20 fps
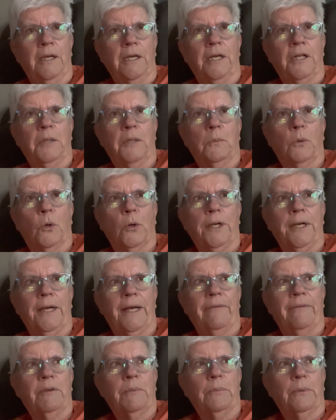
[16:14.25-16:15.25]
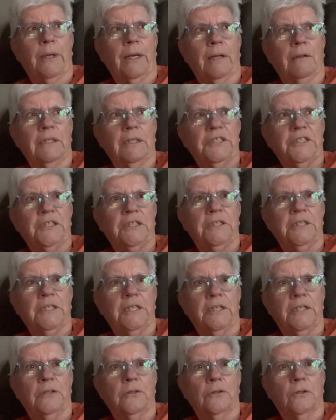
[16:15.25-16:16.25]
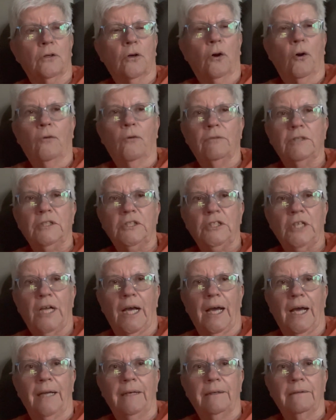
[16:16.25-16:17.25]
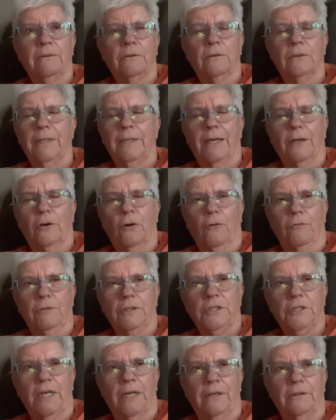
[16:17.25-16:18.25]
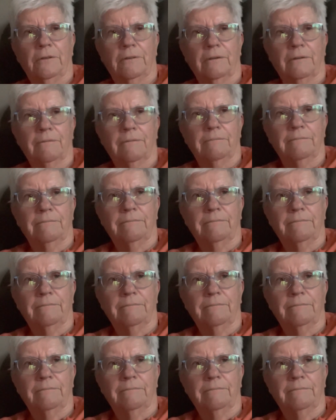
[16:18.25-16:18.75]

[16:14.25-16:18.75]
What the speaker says: In the morning, I have to bring Alyssa to get her COVID shot, or not COVID shot, her